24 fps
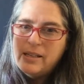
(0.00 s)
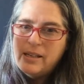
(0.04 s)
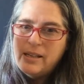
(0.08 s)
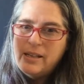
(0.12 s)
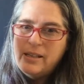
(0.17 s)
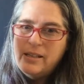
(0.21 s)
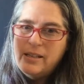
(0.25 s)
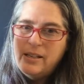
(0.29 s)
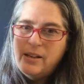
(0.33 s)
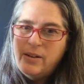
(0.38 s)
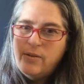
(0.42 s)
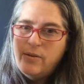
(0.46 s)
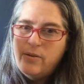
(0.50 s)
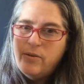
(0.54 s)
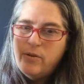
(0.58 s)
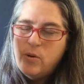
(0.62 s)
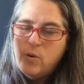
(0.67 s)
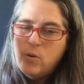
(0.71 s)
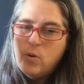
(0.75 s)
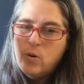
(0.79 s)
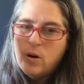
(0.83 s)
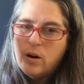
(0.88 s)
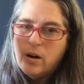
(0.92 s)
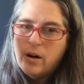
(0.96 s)
I see
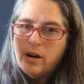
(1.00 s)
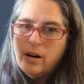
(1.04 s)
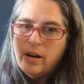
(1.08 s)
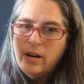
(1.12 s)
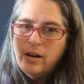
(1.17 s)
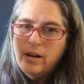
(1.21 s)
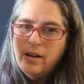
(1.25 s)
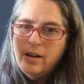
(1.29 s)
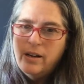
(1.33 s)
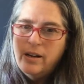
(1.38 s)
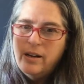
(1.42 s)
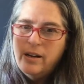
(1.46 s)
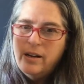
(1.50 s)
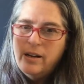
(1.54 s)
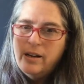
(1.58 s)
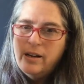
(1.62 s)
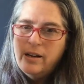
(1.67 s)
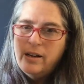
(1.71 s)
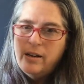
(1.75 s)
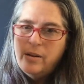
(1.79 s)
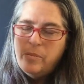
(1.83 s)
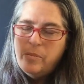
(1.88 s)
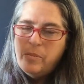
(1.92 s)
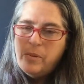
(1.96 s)
four.
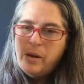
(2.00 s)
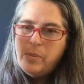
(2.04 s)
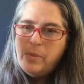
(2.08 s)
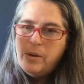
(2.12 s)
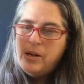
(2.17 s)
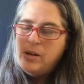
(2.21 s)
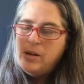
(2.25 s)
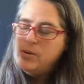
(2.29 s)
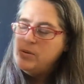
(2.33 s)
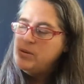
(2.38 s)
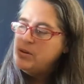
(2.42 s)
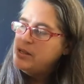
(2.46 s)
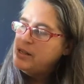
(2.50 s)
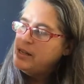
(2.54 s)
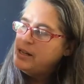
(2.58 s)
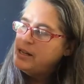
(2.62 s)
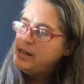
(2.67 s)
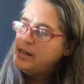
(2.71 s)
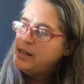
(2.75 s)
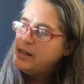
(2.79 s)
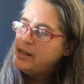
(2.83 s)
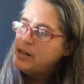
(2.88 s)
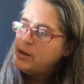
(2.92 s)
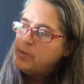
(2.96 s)
Maybe you see
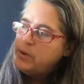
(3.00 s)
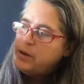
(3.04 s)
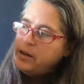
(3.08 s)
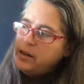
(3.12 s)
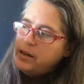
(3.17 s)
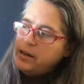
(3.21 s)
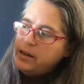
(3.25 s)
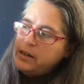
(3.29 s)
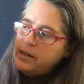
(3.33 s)
another one.